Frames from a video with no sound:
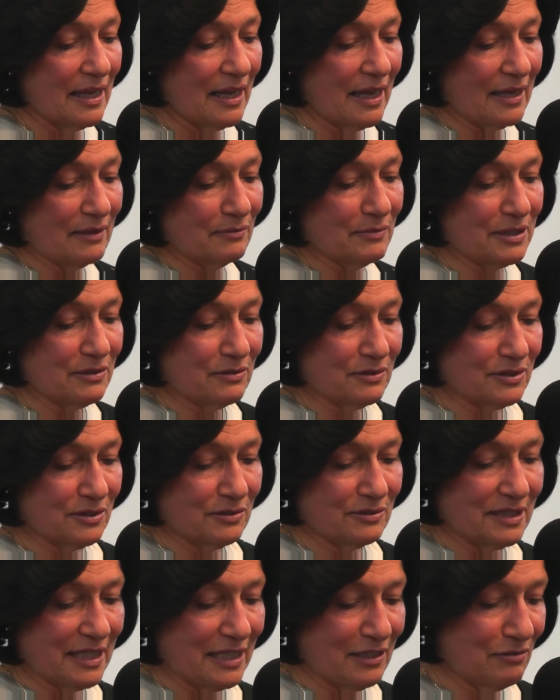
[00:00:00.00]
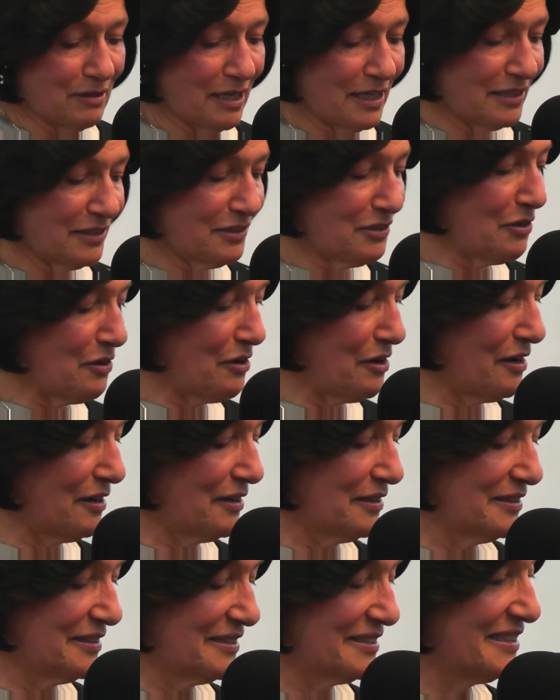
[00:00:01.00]
and we also take credit
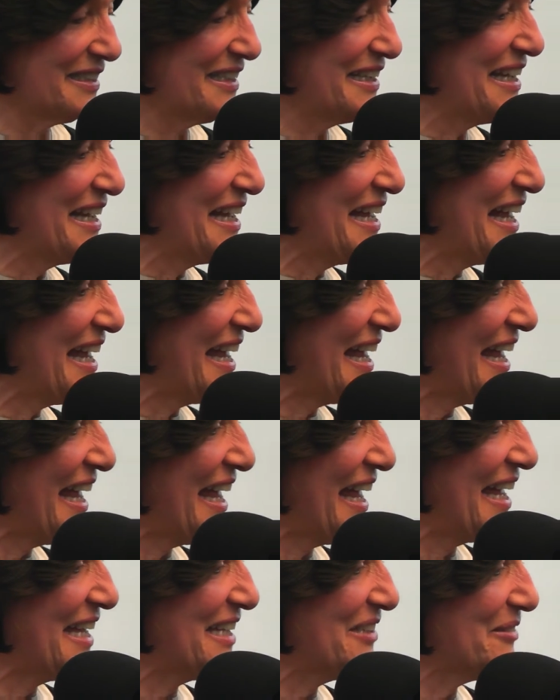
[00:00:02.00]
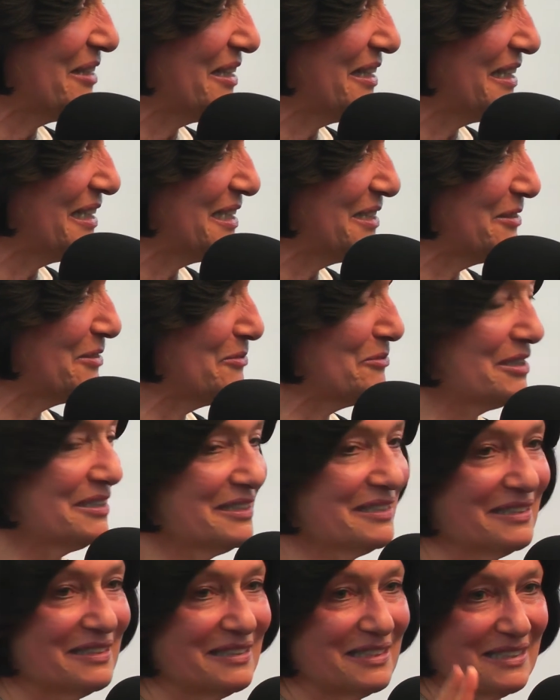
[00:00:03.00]
cards. And my husband
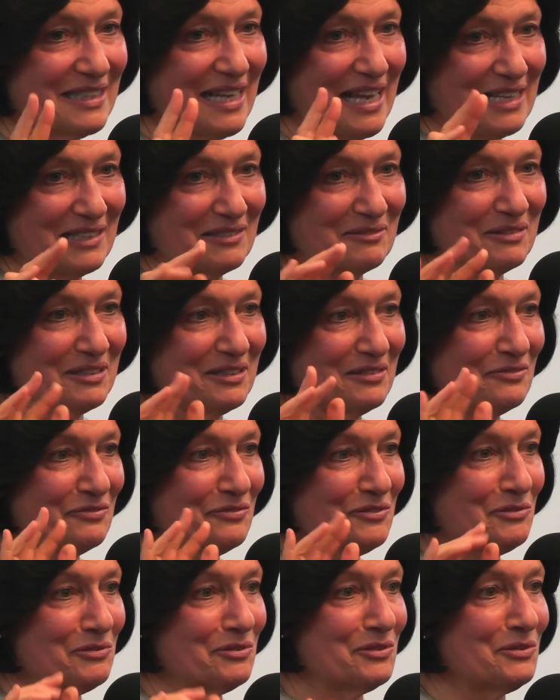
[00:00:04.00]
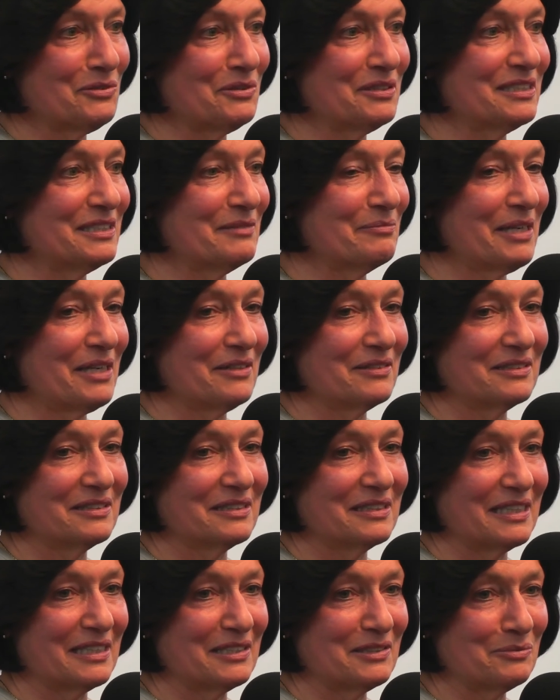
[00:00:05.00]
wants to end with a few thoughts about
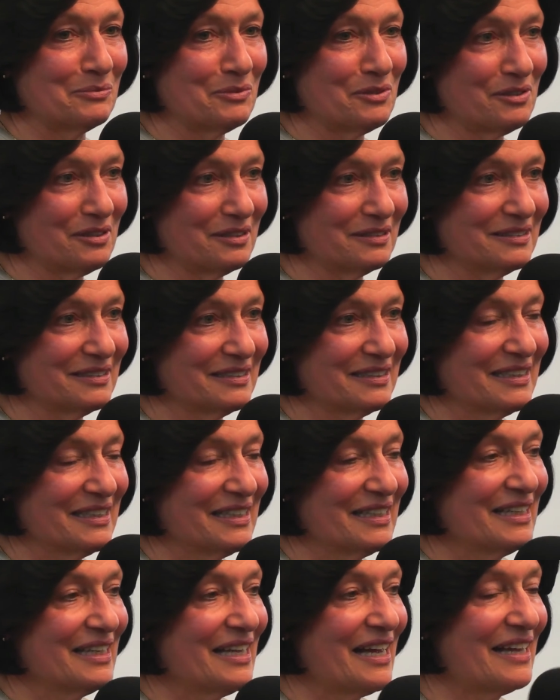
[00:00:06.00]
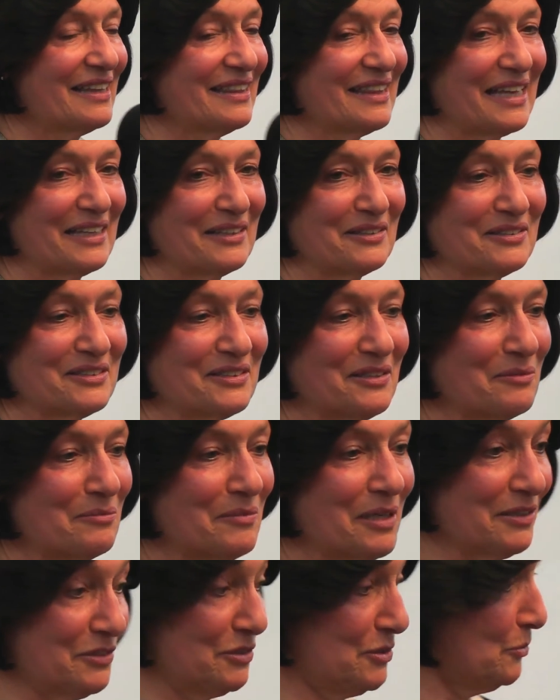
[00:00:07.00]
today's world. thank you so
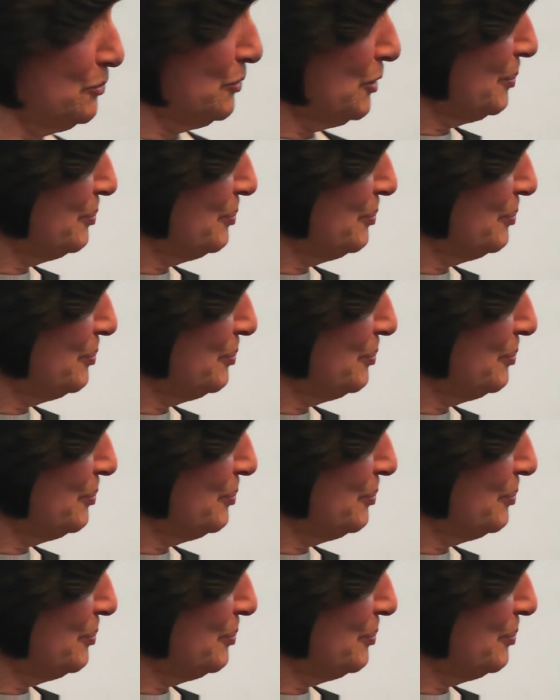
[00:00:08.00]
much.